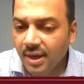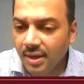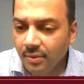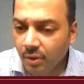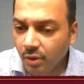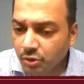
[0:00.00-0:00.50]

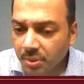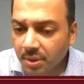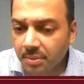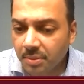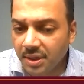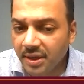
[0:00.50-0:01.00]
India will also
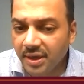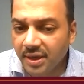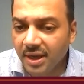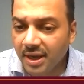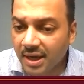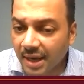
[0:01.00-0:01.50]
become a leader
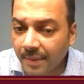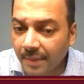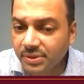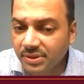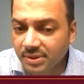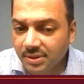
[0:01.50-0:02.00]
in
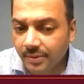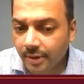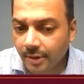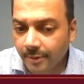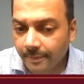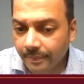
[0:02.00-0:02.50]
CRAMS
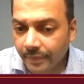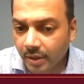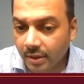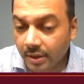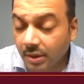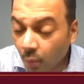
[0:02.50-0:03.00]

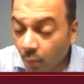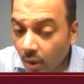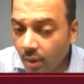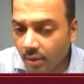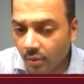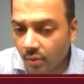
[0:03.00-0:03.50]
in the
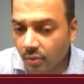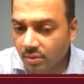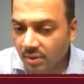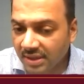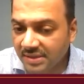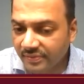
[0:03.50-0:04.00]
world over the
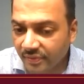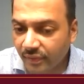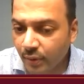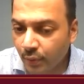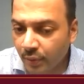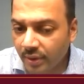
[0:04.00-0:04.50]
next
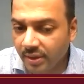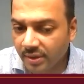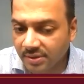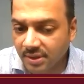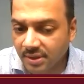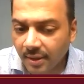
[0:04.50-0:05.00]
15-20
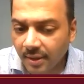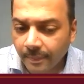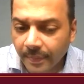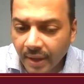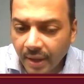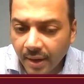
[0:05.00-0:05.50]
years.
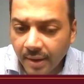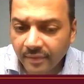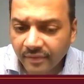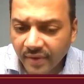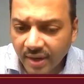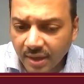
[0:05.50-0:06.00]

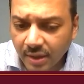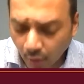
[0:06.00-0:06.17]
And finally,